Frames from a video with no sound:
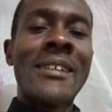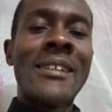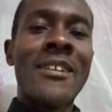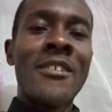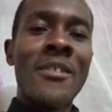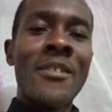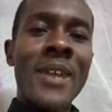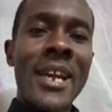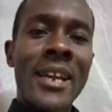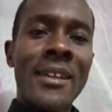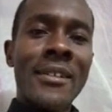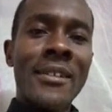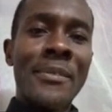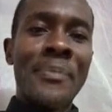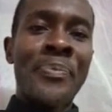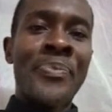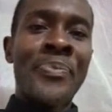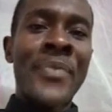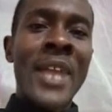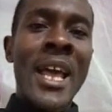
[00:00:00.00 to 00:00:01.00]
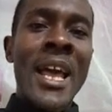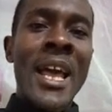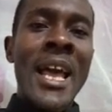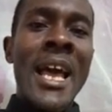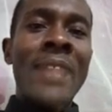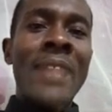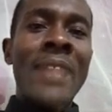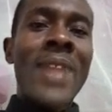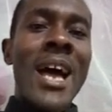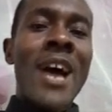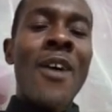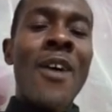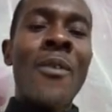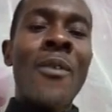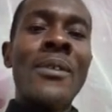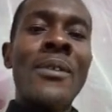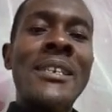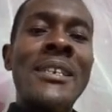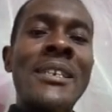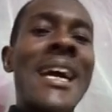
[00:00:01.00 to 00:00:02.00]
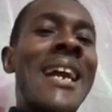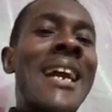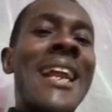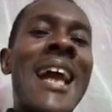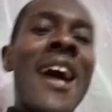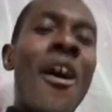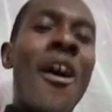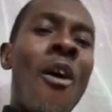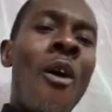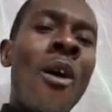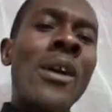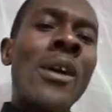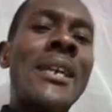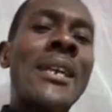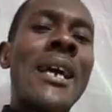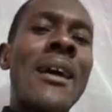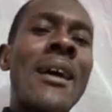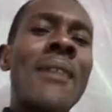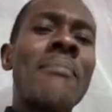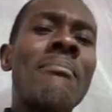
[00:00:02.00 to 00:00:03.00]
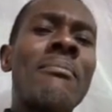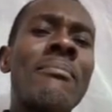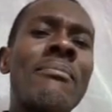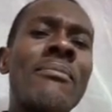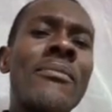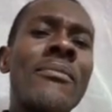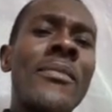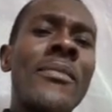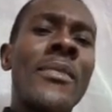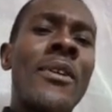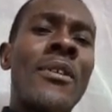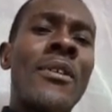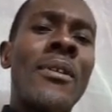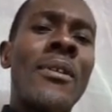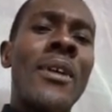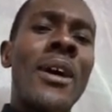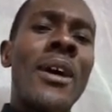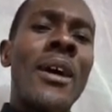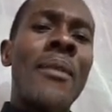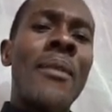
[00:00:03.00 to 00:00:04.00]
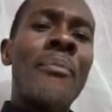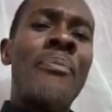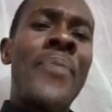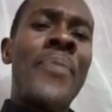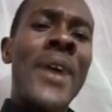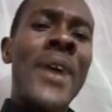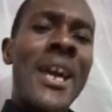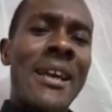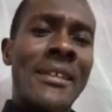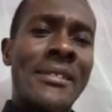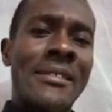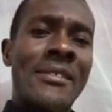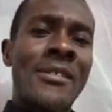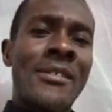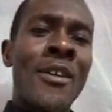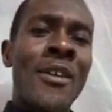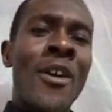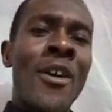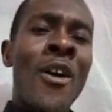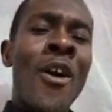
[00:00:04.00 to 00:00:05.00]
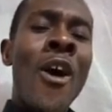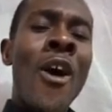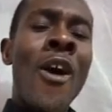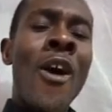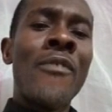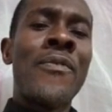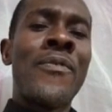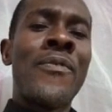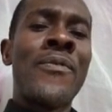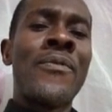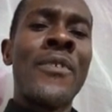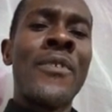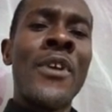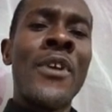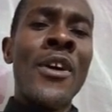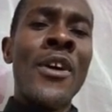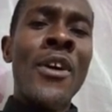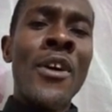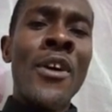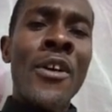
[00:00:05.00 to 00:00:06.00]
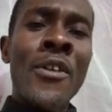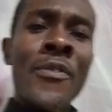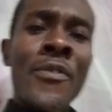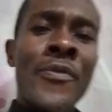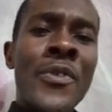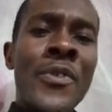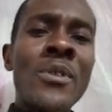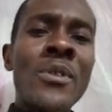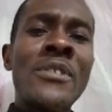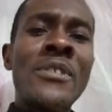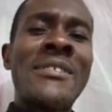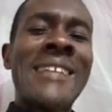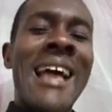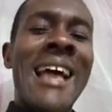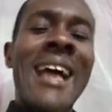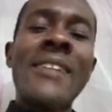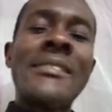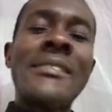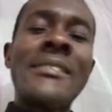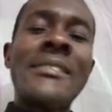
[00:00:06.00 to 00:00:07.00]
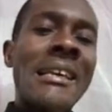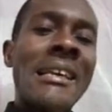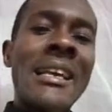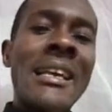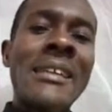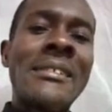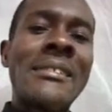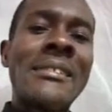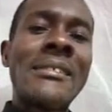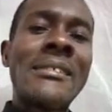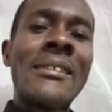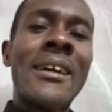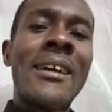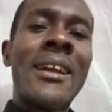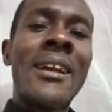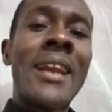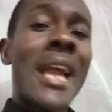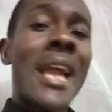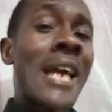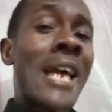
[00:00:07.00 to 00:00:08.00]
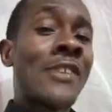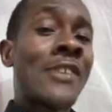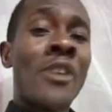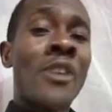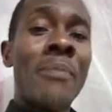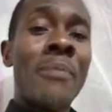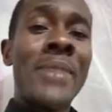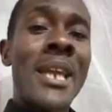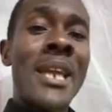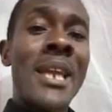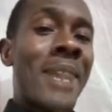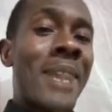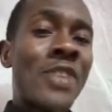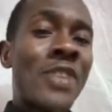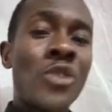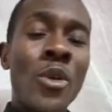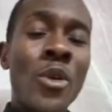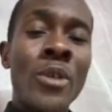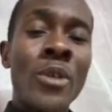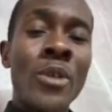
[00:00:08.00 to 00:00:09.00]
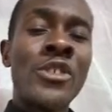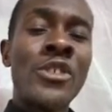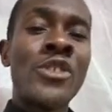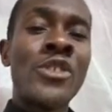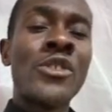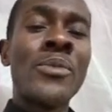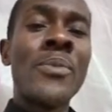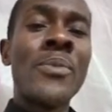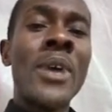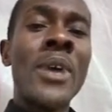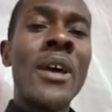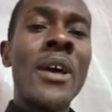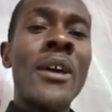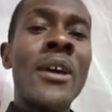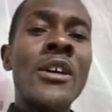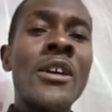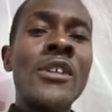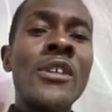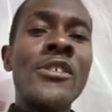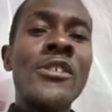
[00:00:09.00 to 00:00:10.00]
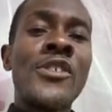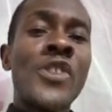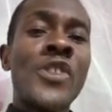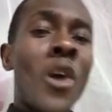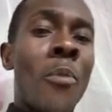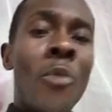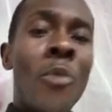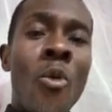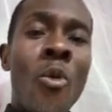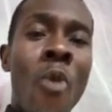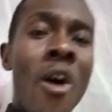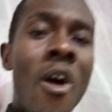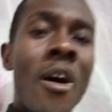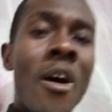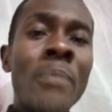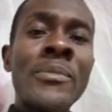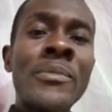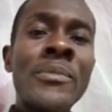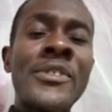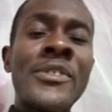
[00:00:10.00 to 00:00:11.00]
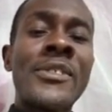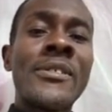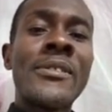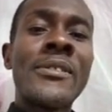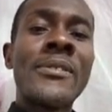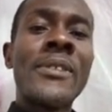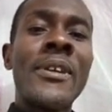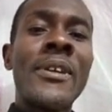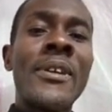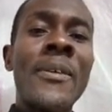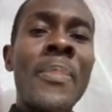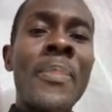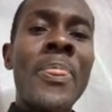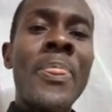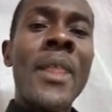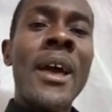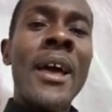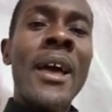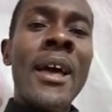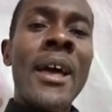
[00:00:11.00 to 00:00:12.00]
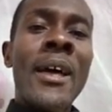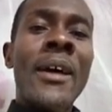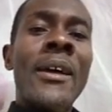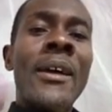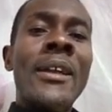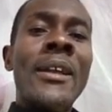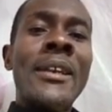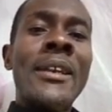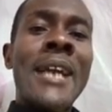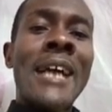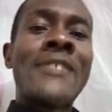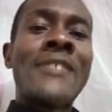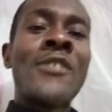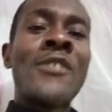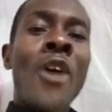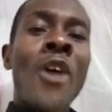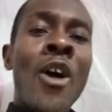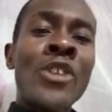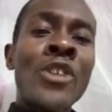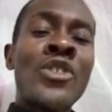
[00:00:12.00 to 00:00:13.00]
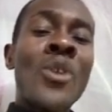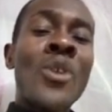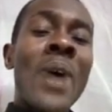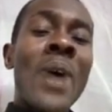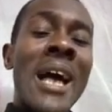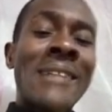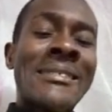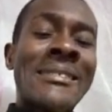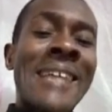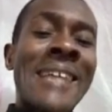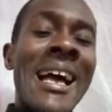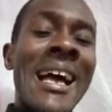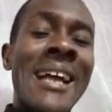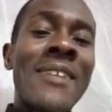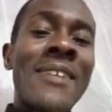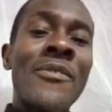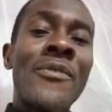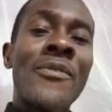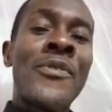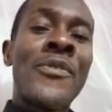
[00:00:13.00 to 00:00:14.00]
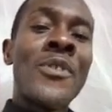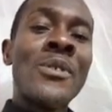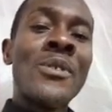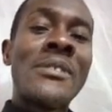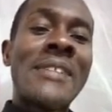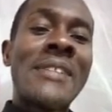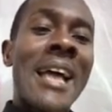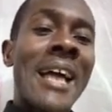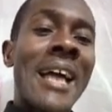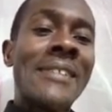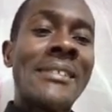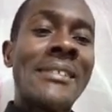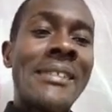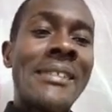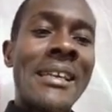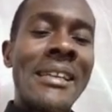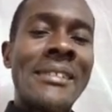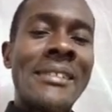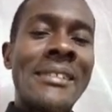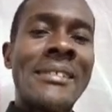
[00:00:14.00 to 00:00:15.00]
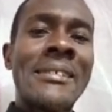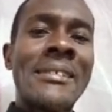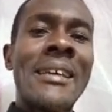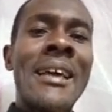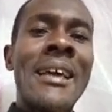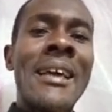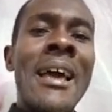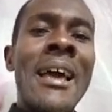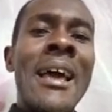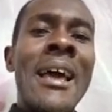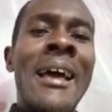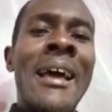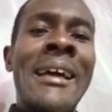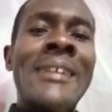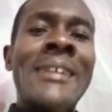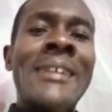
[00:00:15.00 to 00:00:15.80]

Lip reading: pests of fruits and seeds, like some nematodes, some worms, that also attack fruits and seeds, that reduce the quality of seeds and fruits and make them of